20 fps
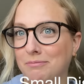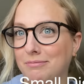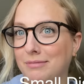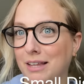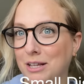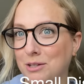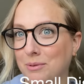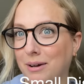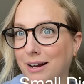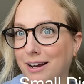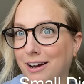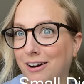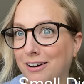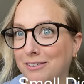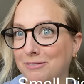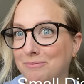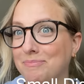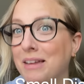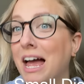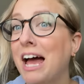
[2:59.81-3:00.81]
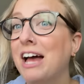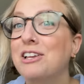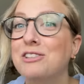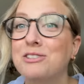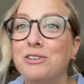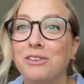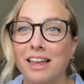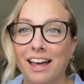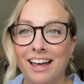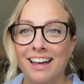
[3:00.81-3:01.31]
That's what I got.
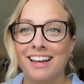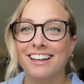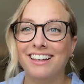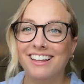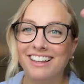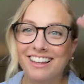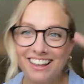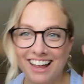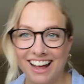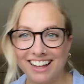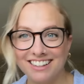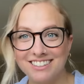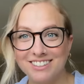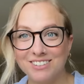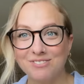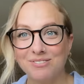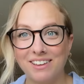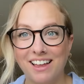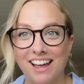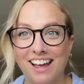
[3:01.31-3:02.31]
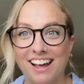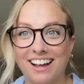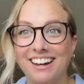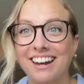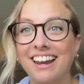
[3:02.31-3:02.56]
So that's the plan.